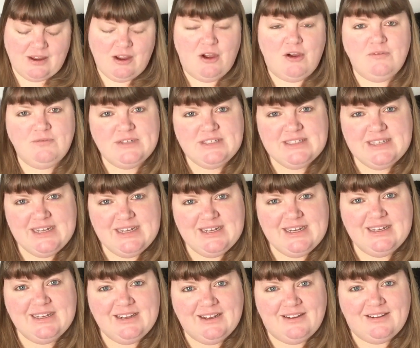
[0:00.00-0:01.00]

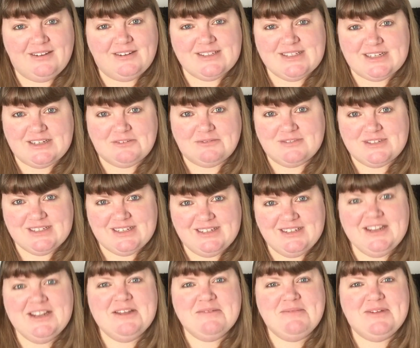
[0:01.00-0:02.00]
Obviously, I say obviously,
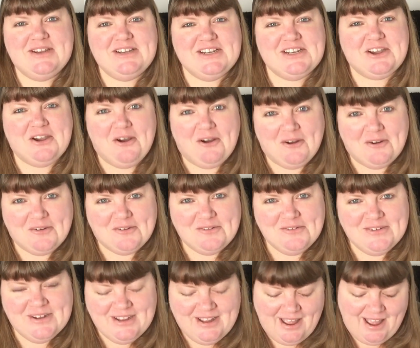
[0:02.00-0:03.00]
but
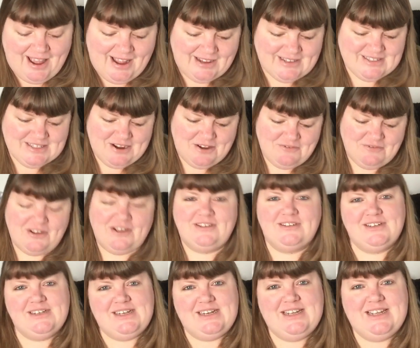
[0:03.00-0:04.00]
Nicole at
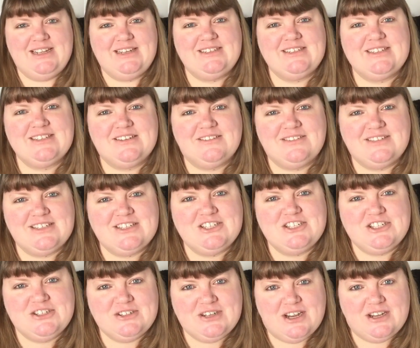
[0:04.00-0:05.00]
Darvanalee Design
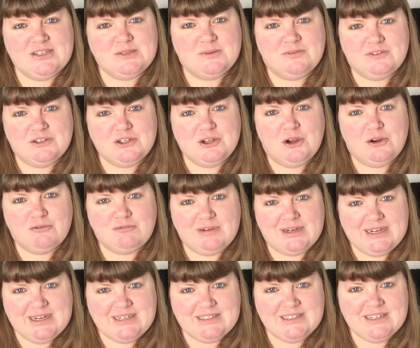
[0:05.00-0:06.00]
Studios with Nicole
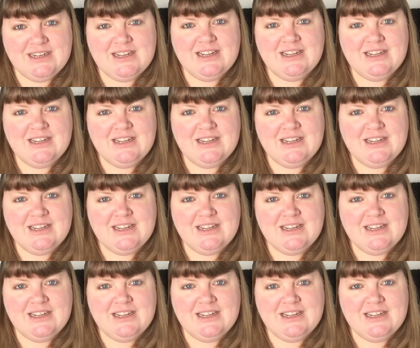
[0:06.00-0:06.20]
Reed.